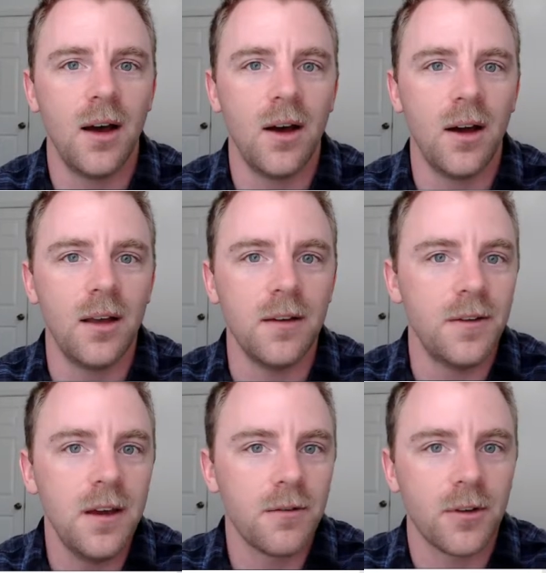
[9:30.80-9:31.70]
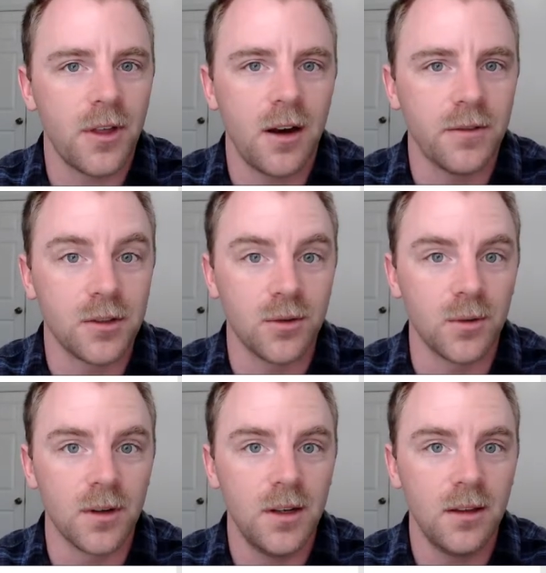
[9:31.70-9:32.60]
if he ever thought of a
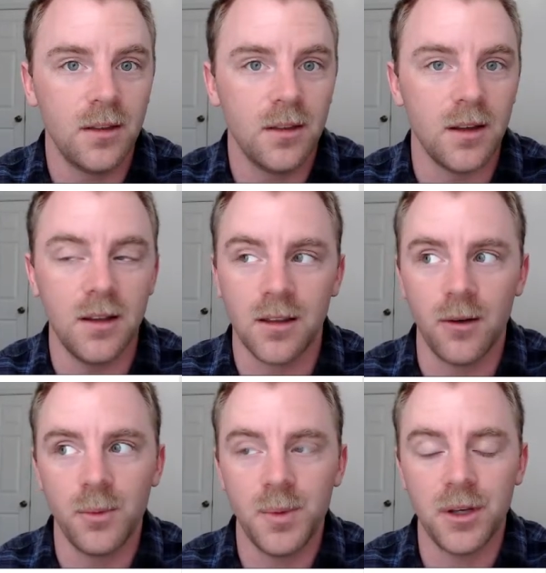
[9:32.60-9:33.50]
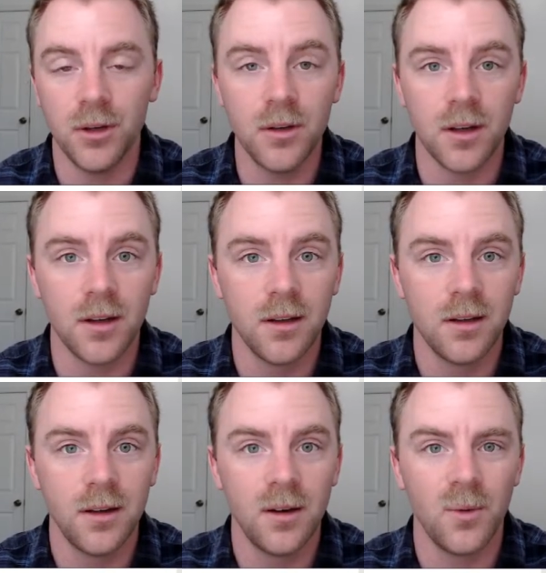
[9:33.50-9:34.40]
story that he thought would be good,
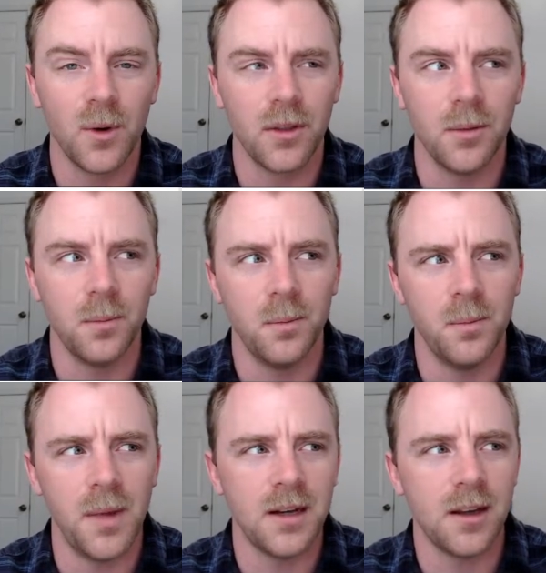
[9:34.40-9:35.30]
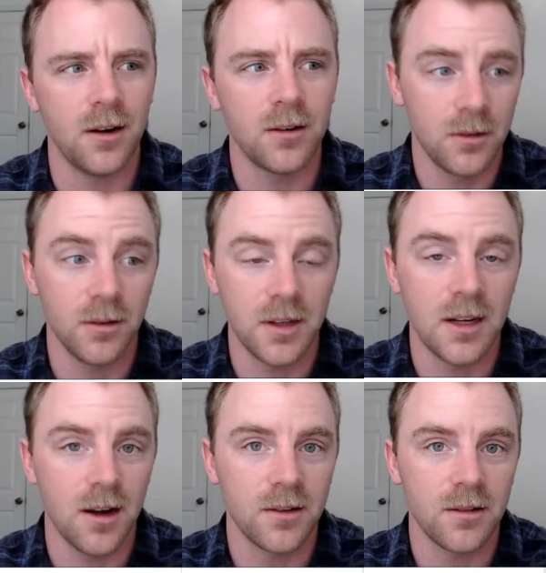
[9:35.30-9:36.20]
where the main character, the lead
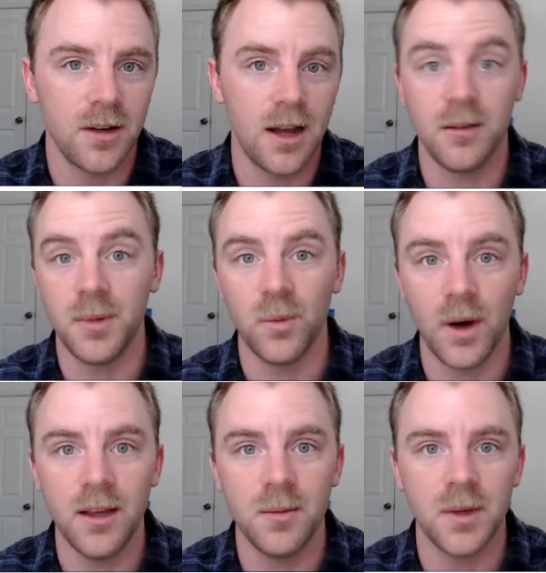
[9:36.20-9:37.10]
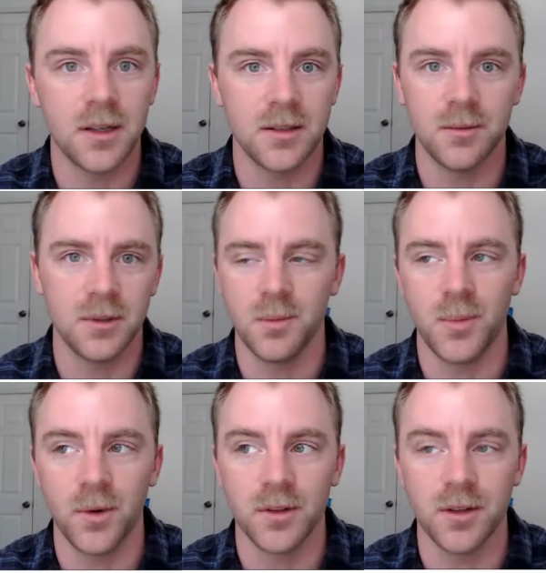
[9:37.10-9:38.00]
character, had to be white because it was
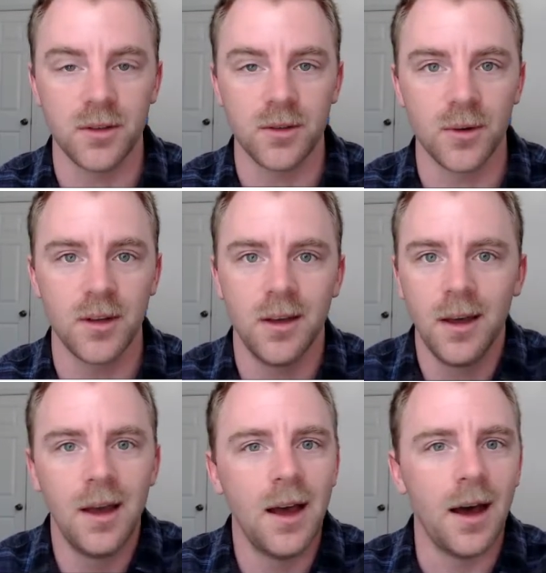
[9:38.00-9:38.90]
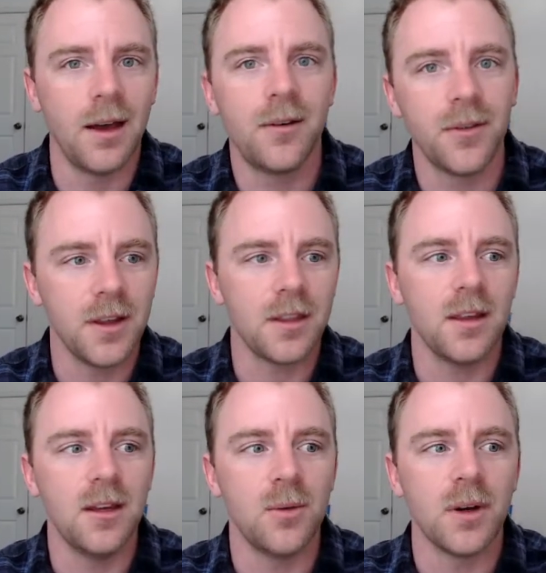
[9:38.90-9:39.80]
important to the story, I don't think that
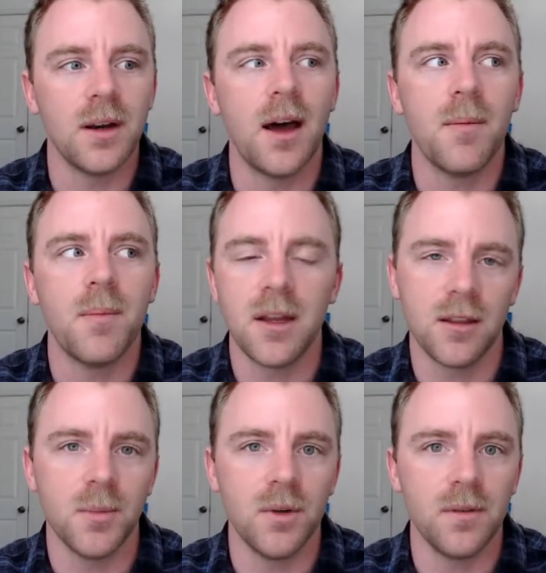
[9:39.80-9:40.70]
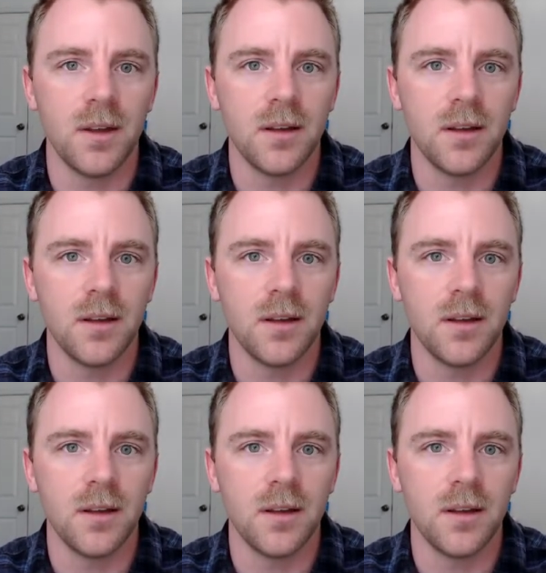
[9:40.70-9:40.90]
he would not make the movie.